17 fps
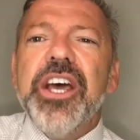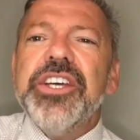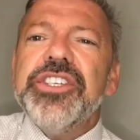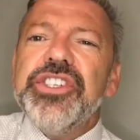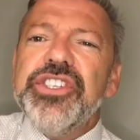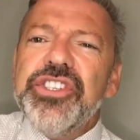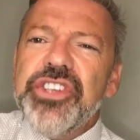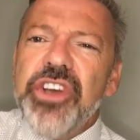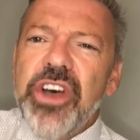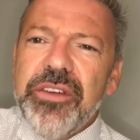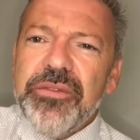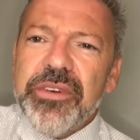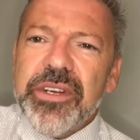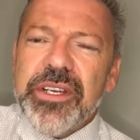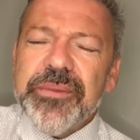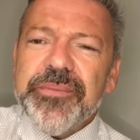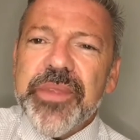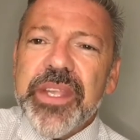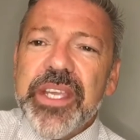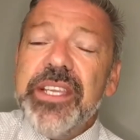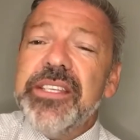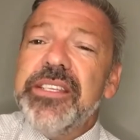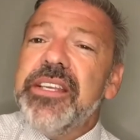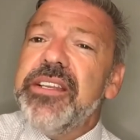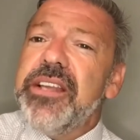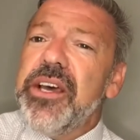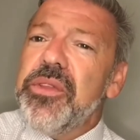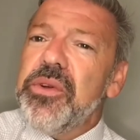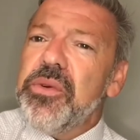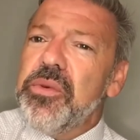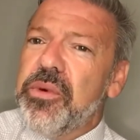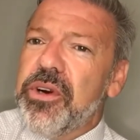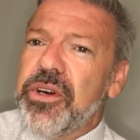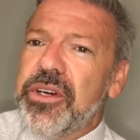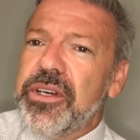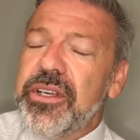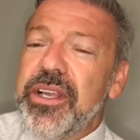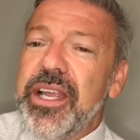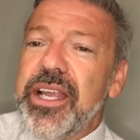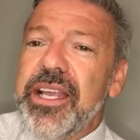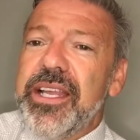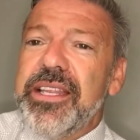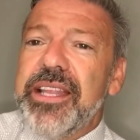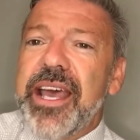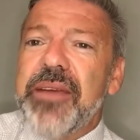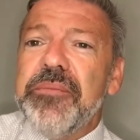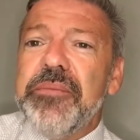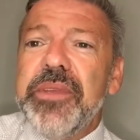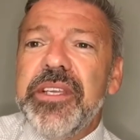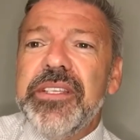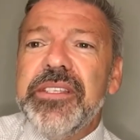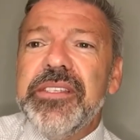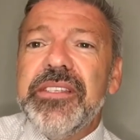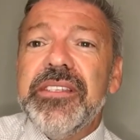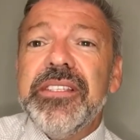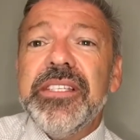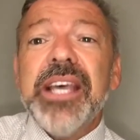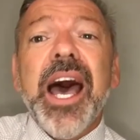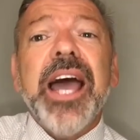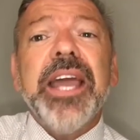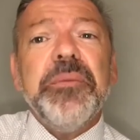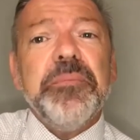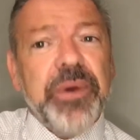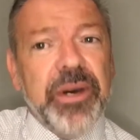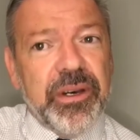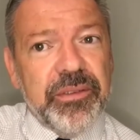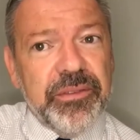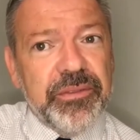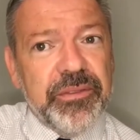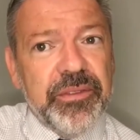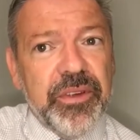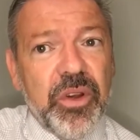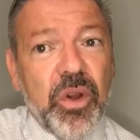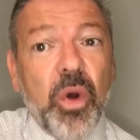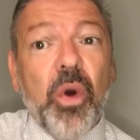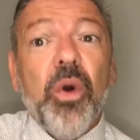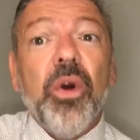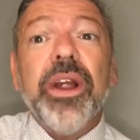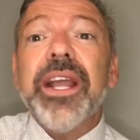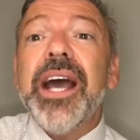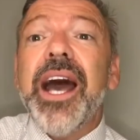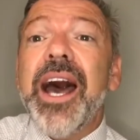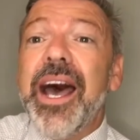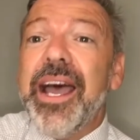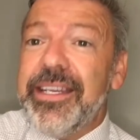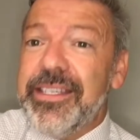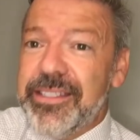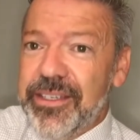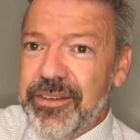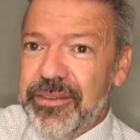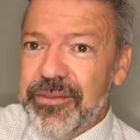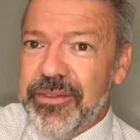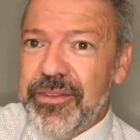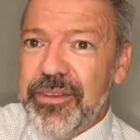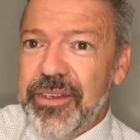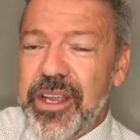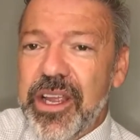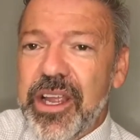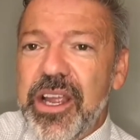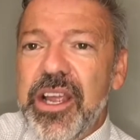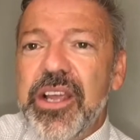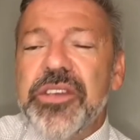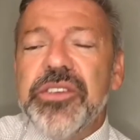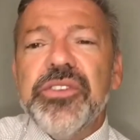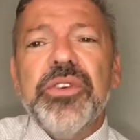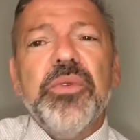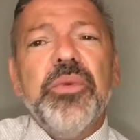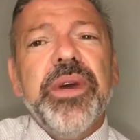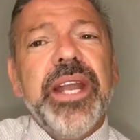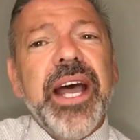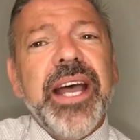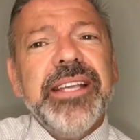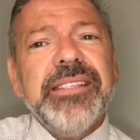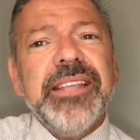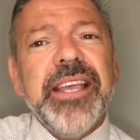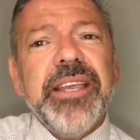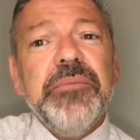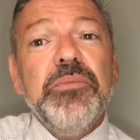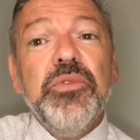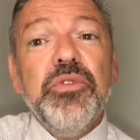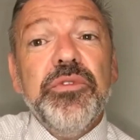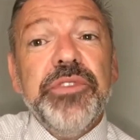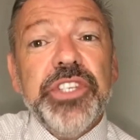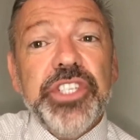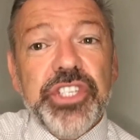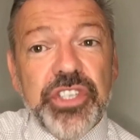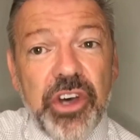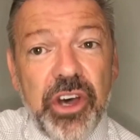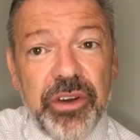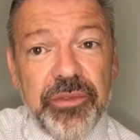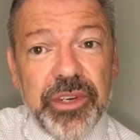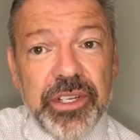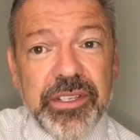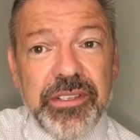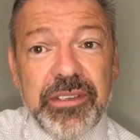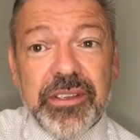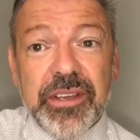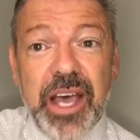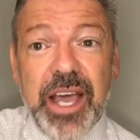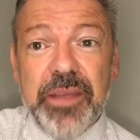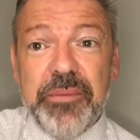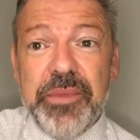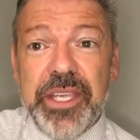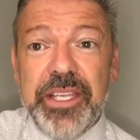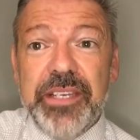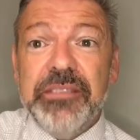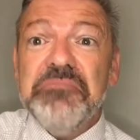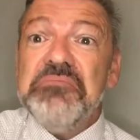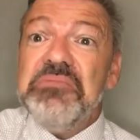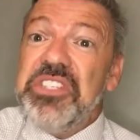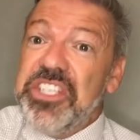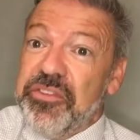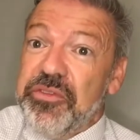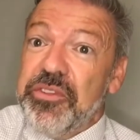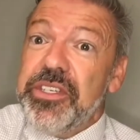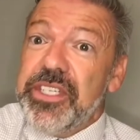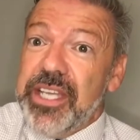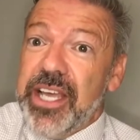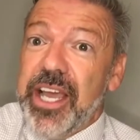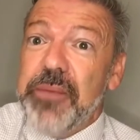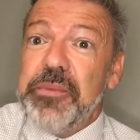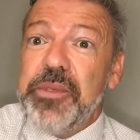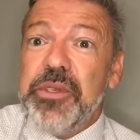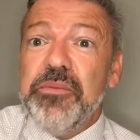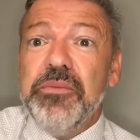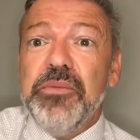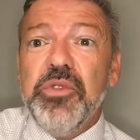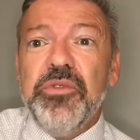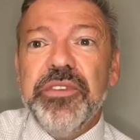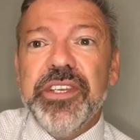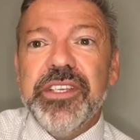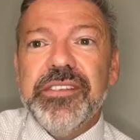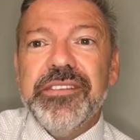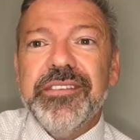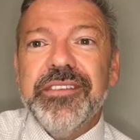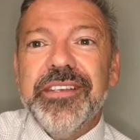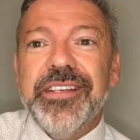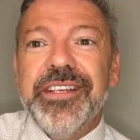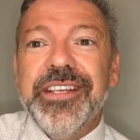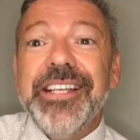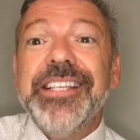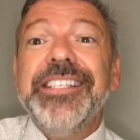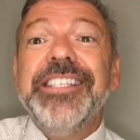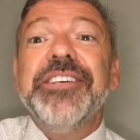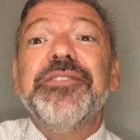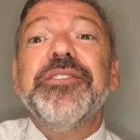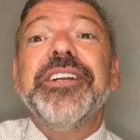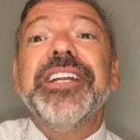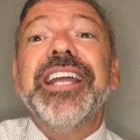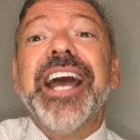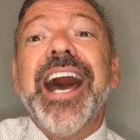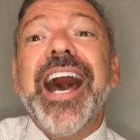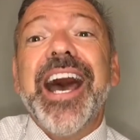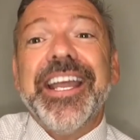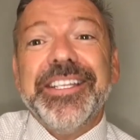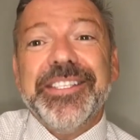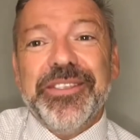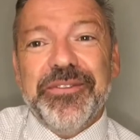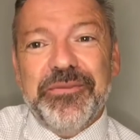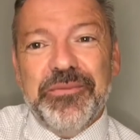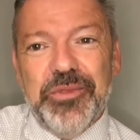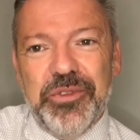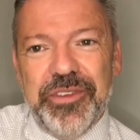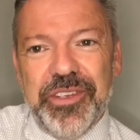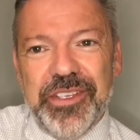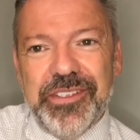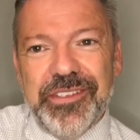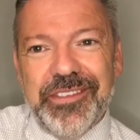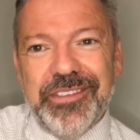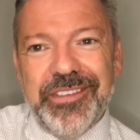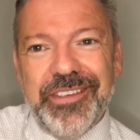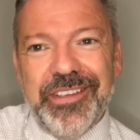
Genre is another word that means type of or kind of. So when I say movie genres, I mean different types of movies, different kinds of movies.